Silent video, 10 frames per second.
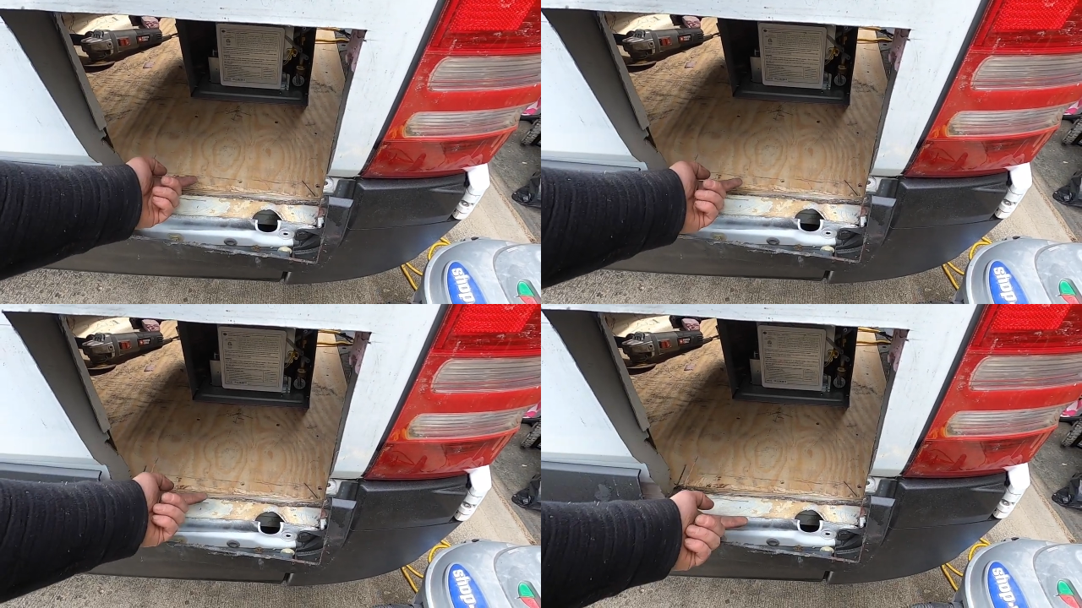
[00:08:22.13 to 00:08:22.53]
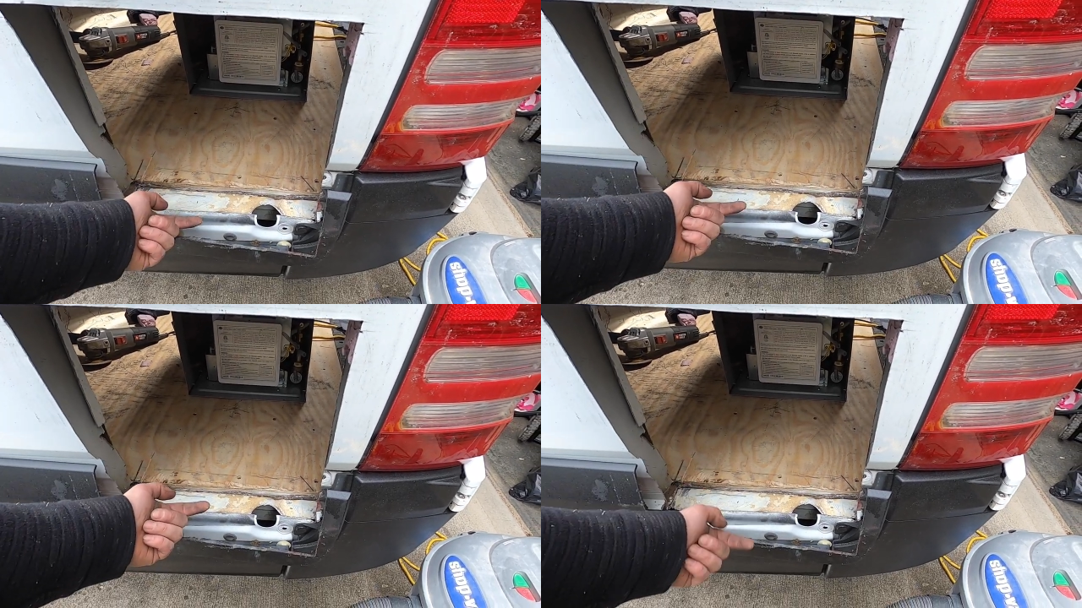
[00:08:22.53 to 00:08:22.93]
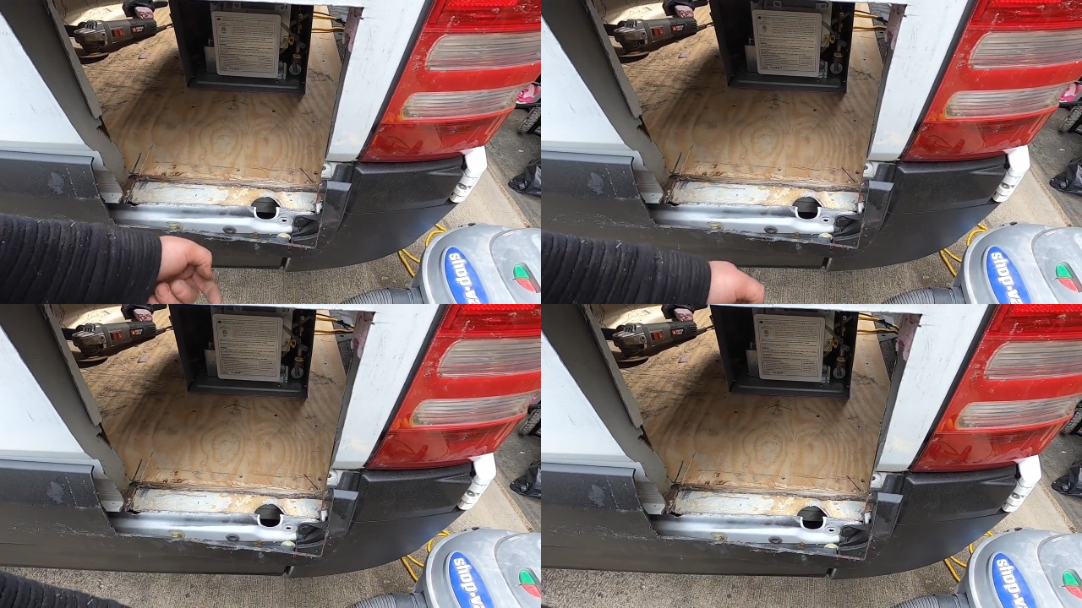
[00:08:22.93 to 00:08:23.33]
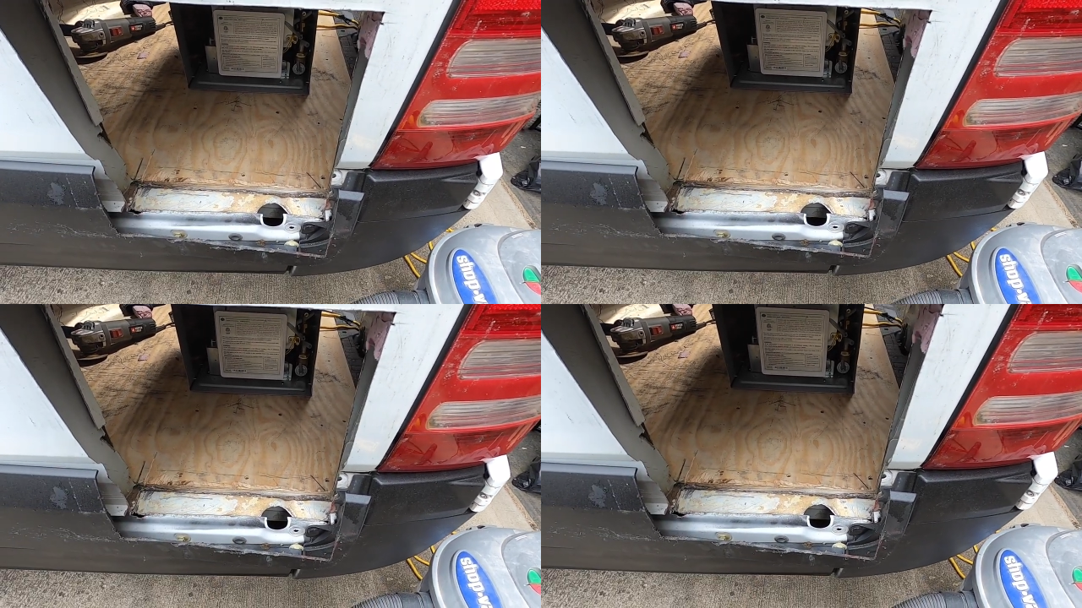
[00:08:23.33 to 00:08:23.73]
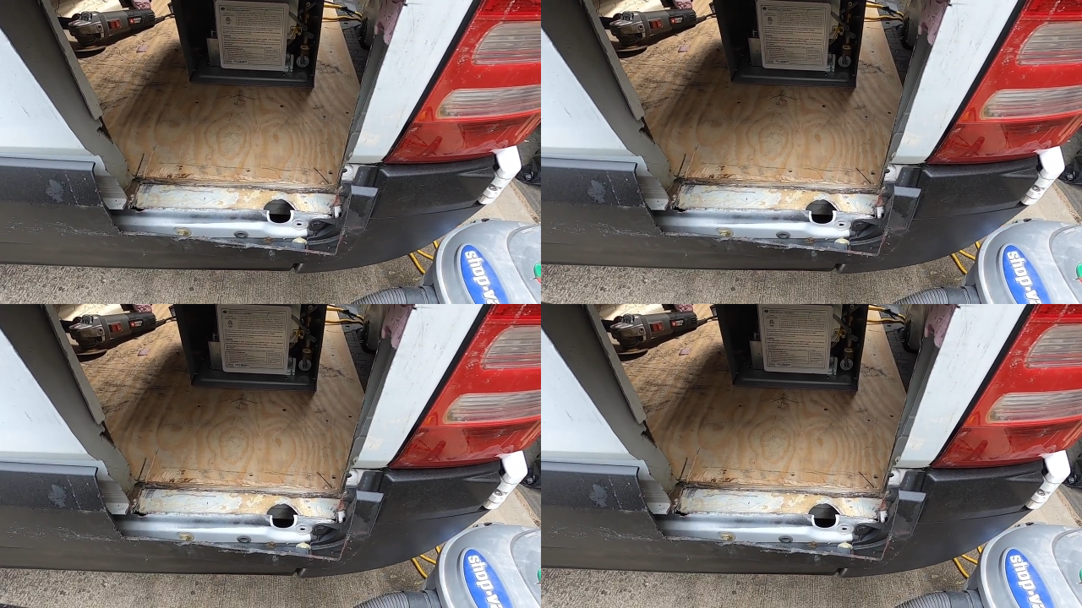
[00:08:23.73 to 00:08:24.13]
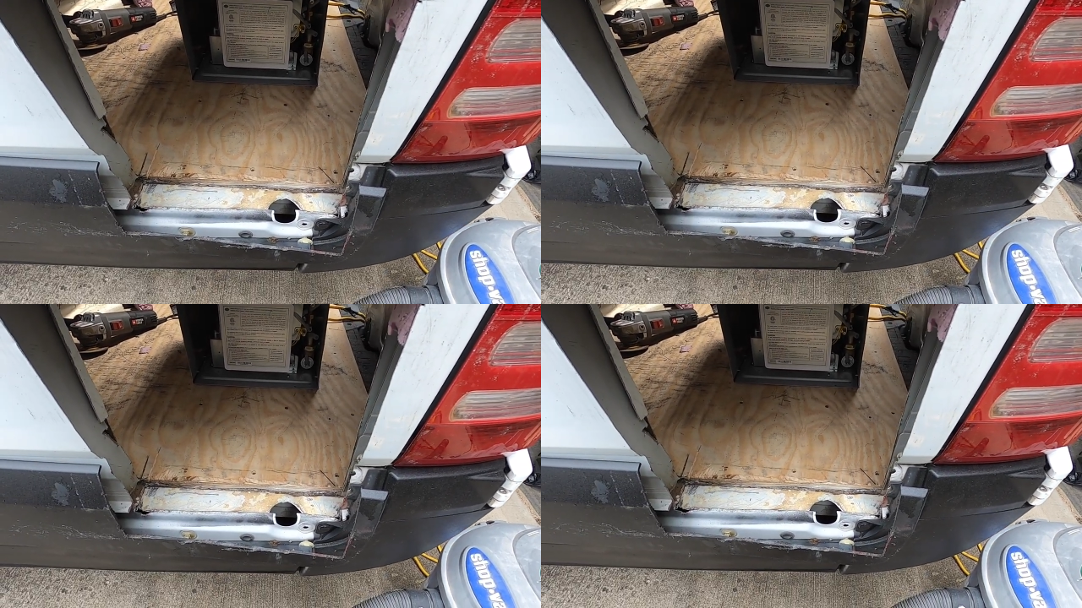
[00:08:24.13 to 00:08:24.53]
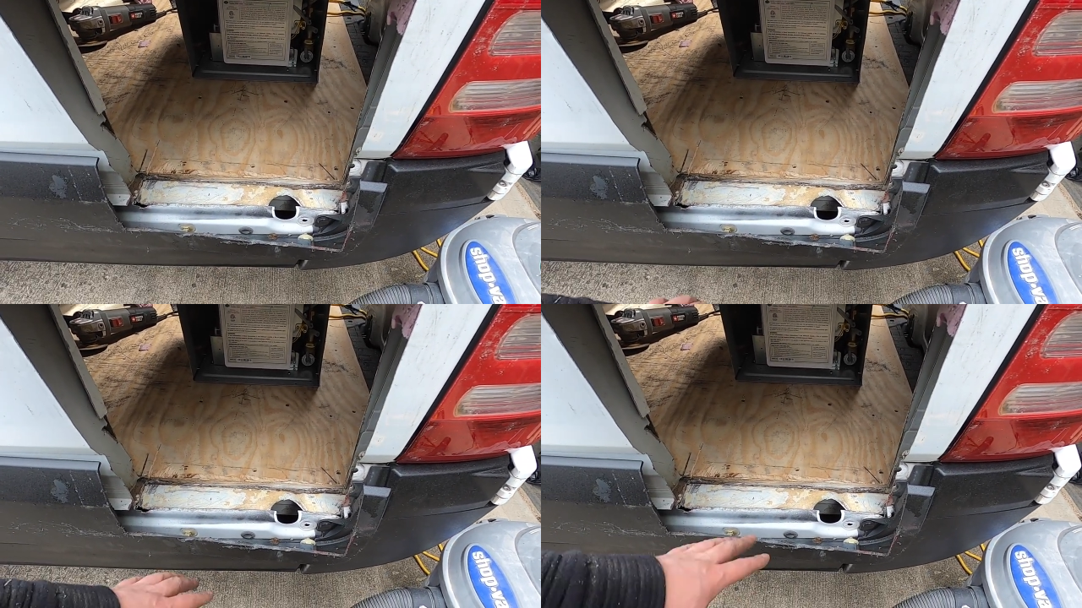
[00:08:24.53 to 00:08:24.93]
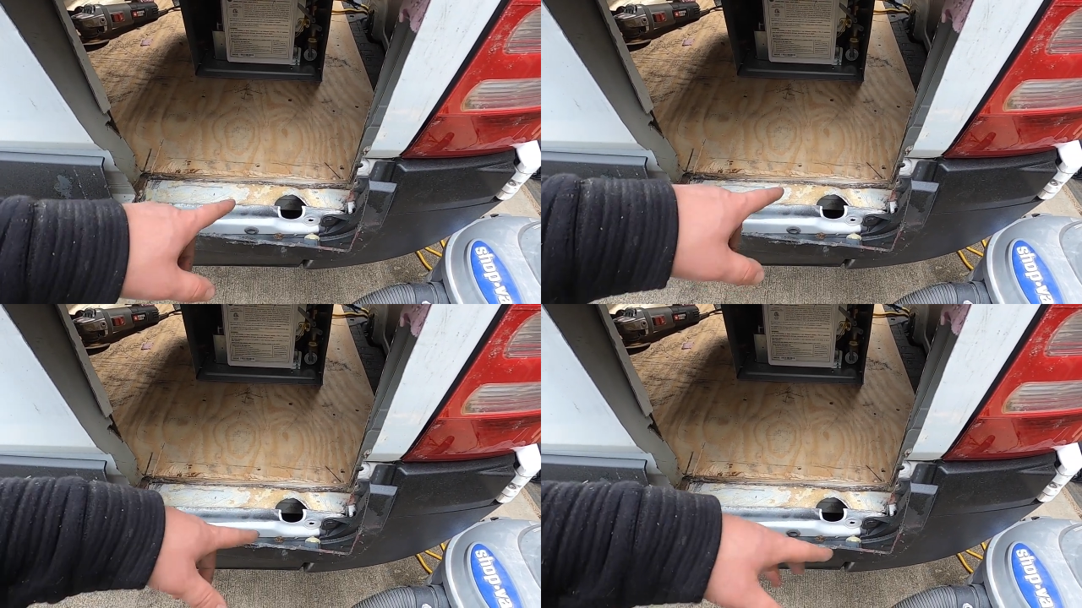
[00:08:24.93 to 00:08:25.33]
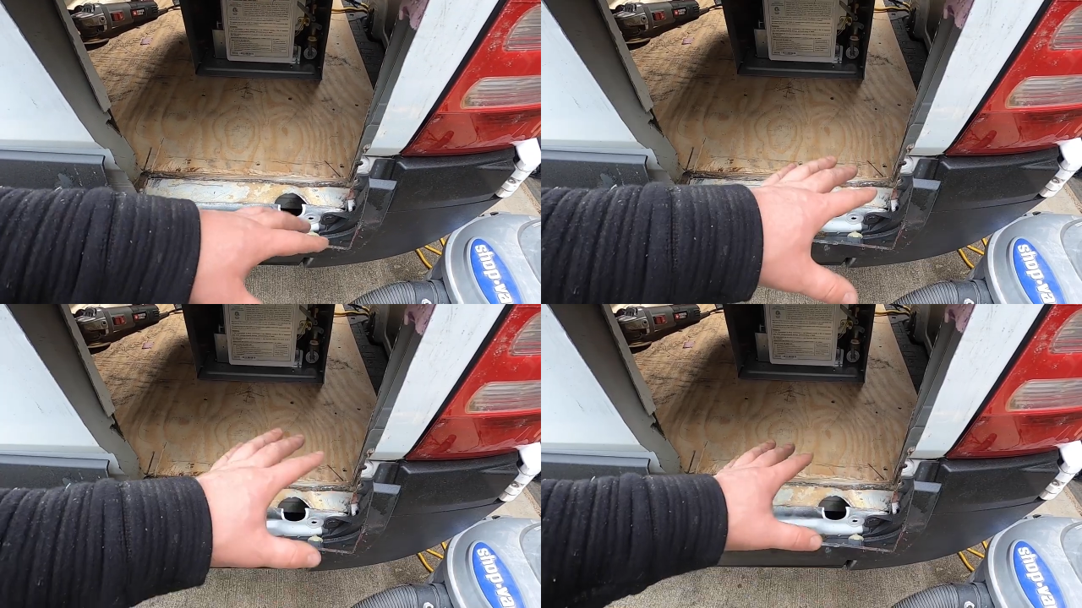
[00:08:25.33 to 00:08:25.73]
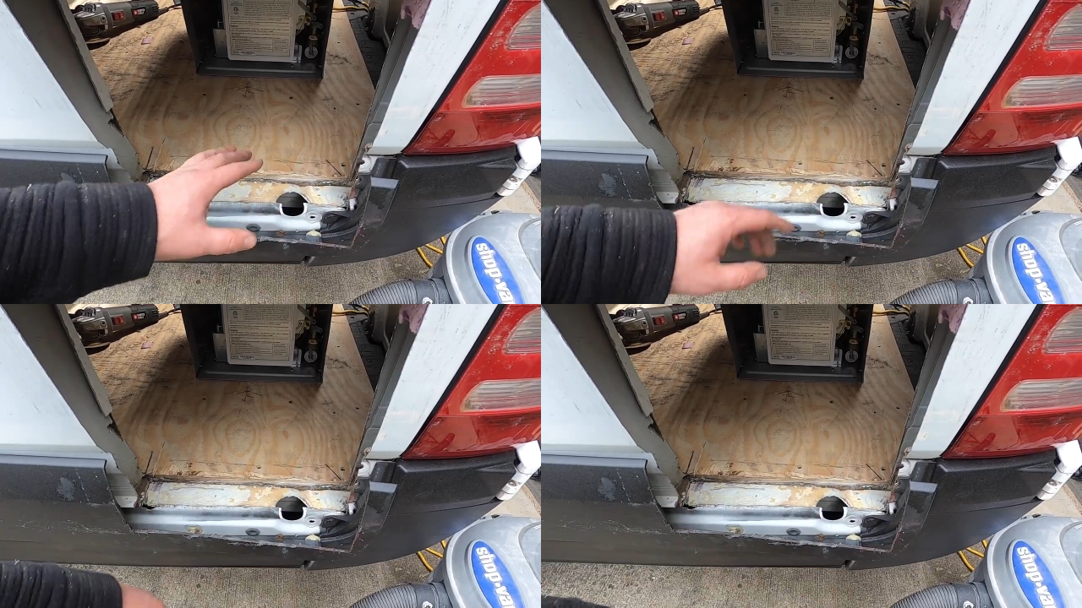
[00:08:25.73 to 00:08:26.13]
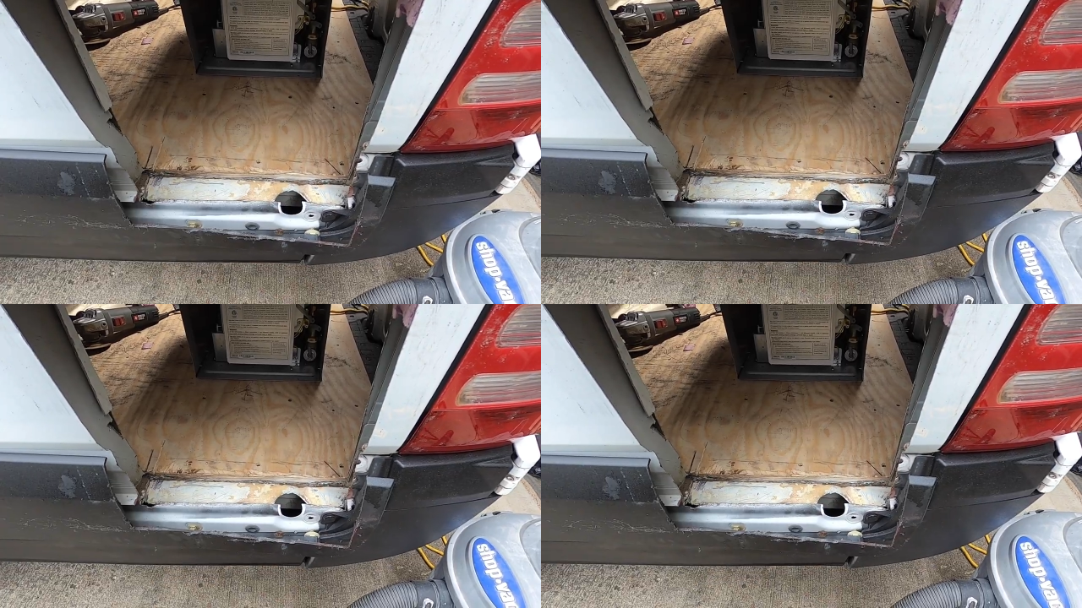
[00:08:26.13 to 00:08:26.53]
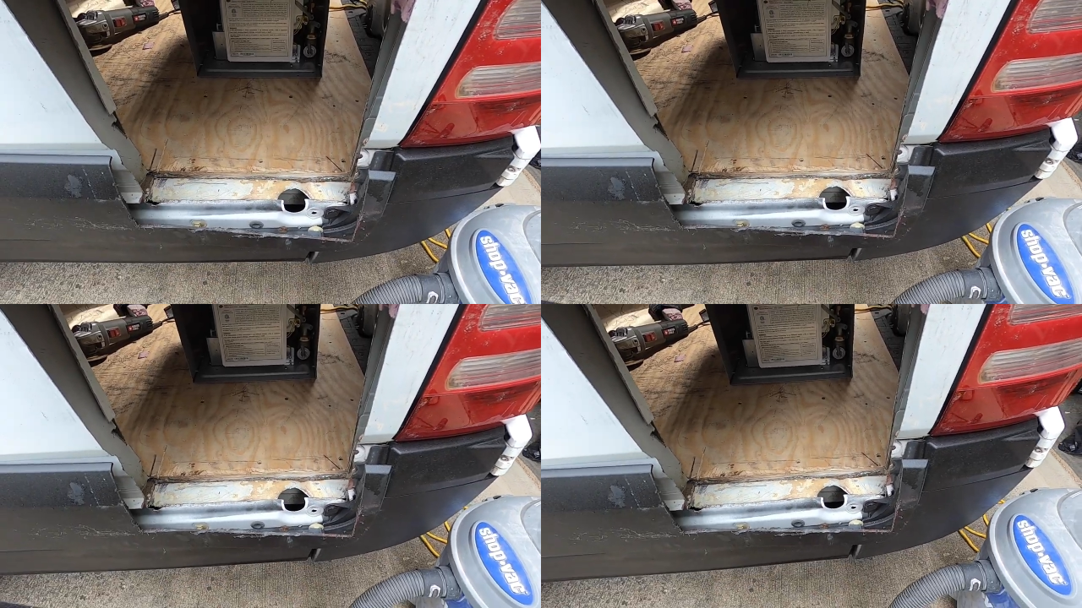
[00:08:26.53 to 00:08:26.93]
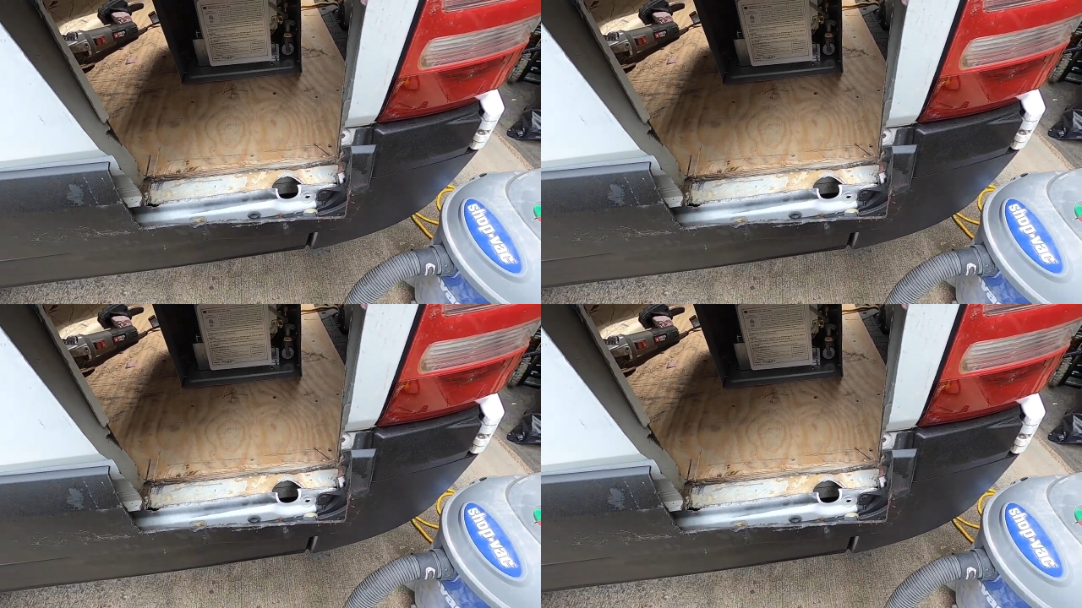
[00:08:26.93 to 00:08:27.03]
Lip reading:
No face is visible, so there are no lips to read.